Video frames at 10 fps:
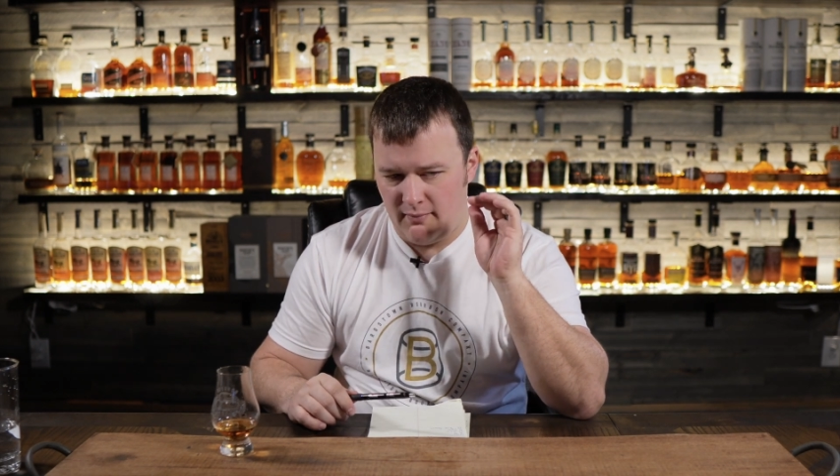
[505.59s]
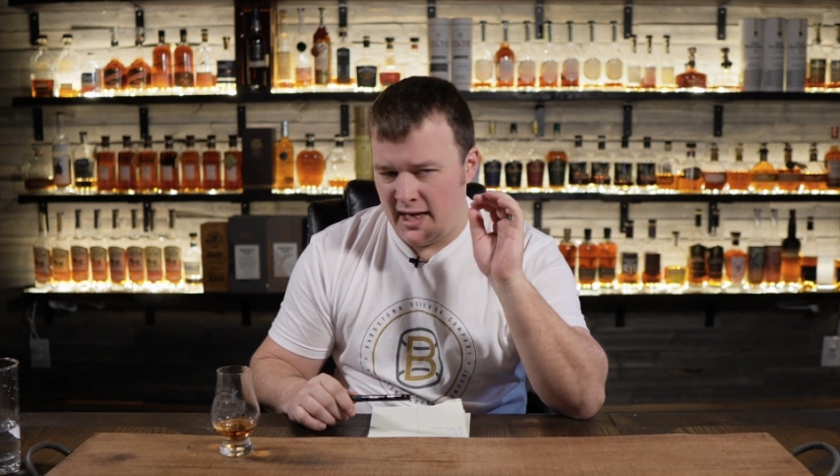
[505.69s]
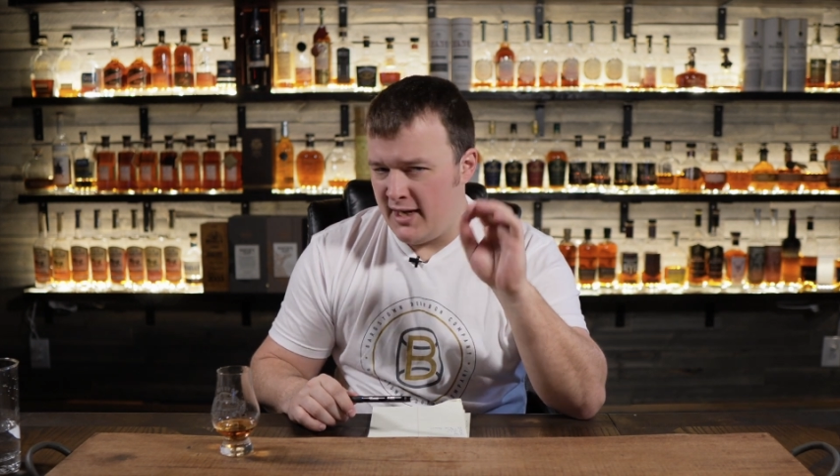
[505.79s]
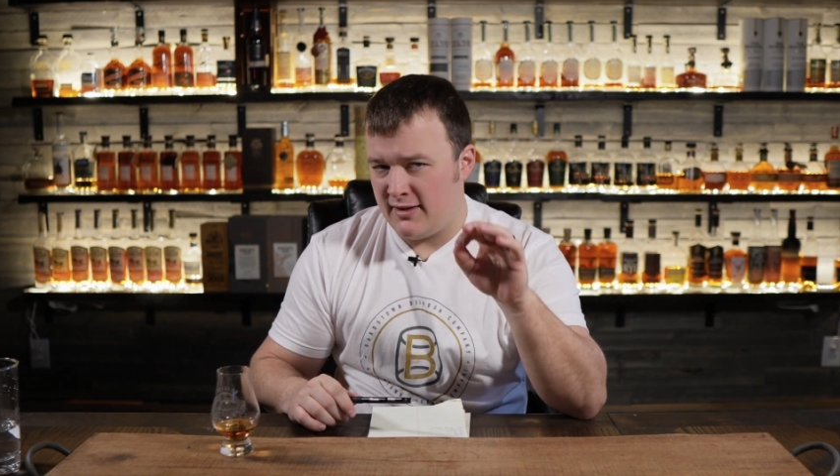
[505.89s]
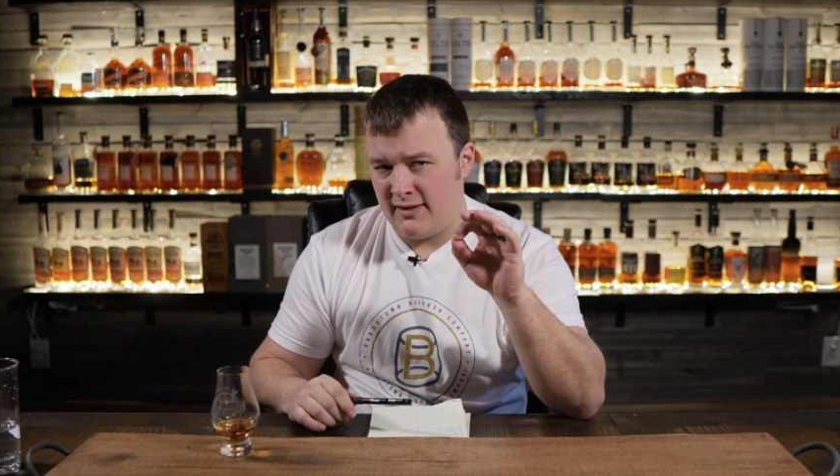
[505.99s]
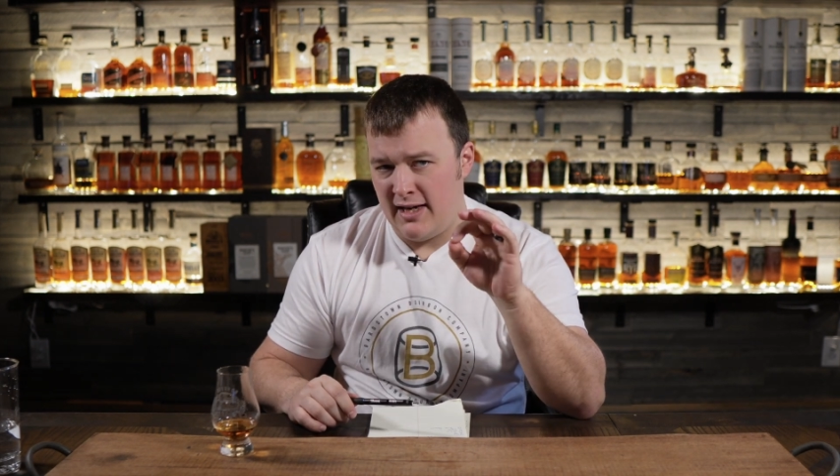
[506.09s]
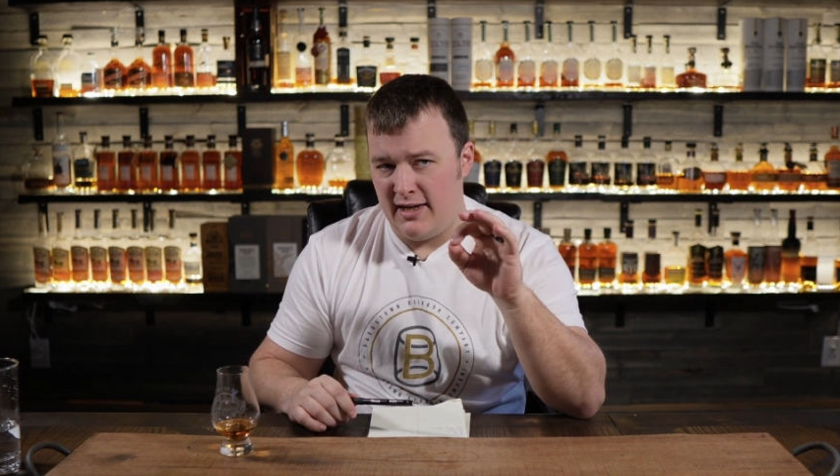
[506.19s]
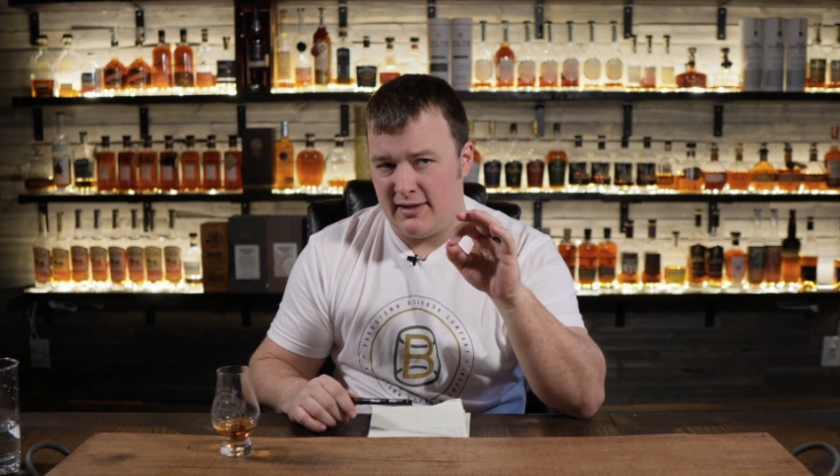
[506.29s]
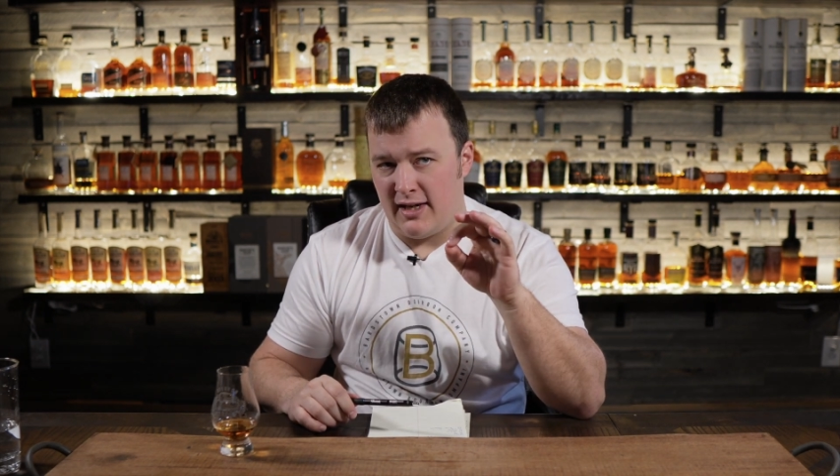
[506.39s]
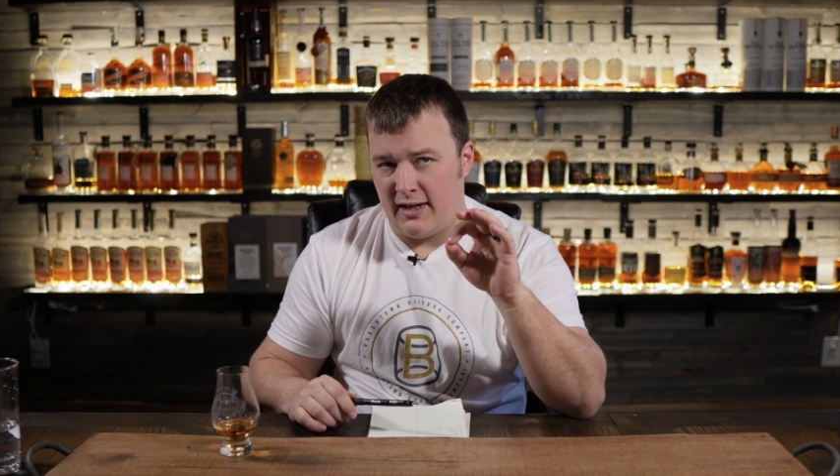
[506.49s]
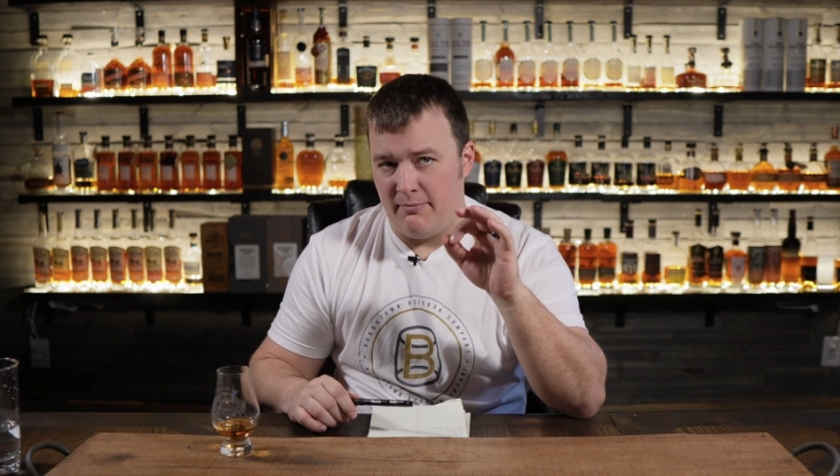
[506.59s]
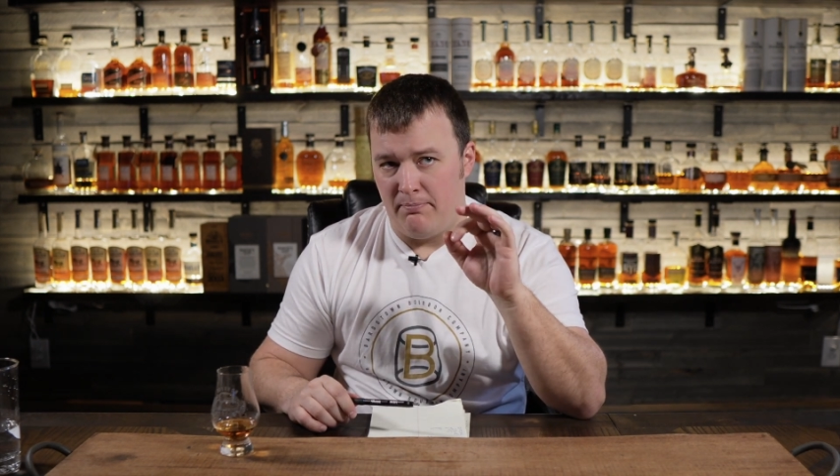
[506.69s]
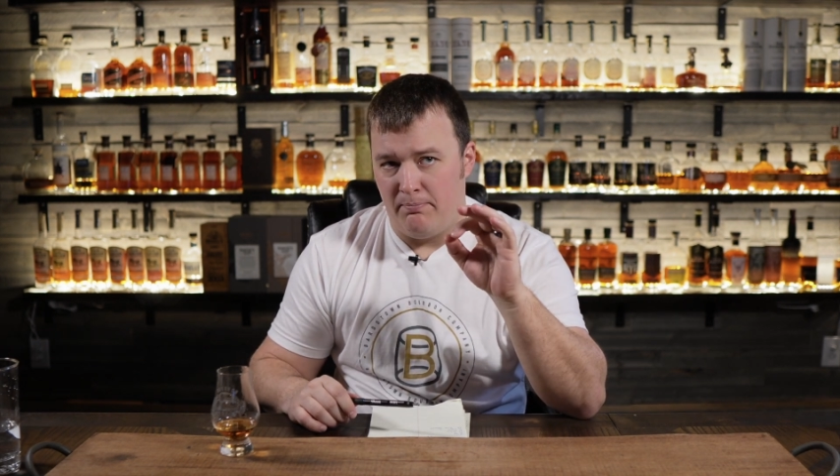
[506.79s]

it doesn't taste like a